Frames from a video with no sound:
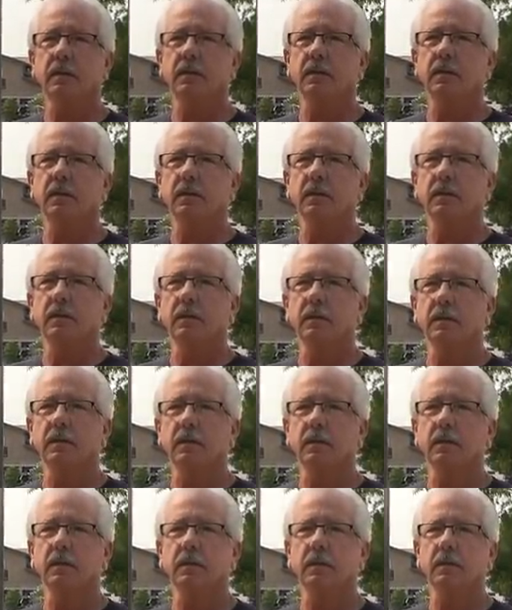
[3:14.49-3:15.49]
Yep.
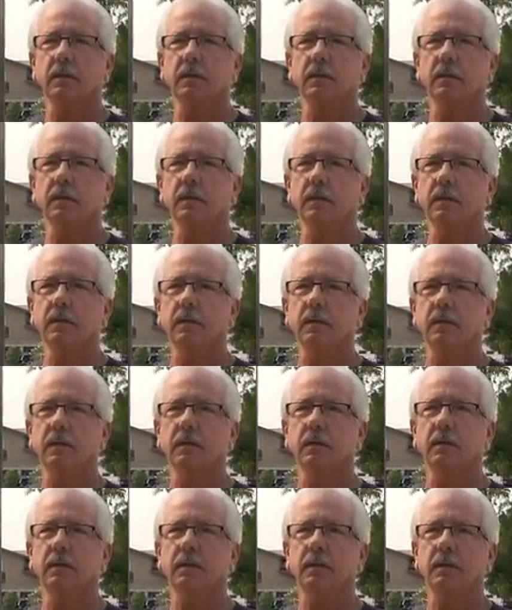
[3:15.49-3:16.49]
Never heard of it?
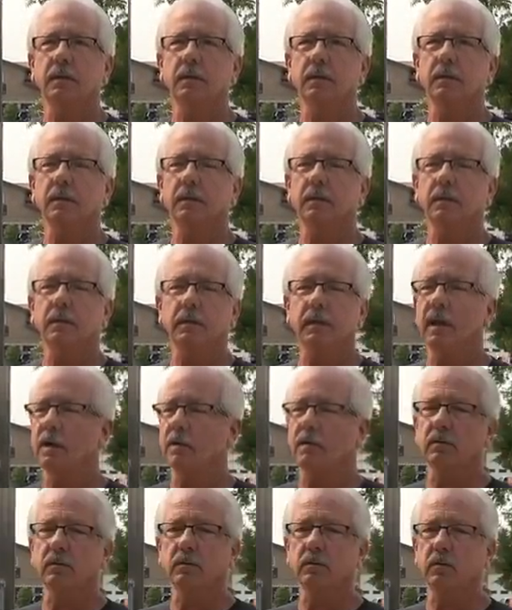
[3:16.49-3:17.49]
No.
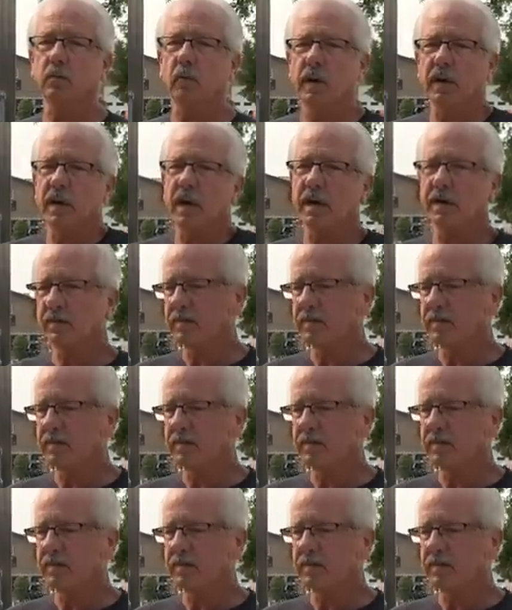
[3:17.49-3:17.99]
What oh. kind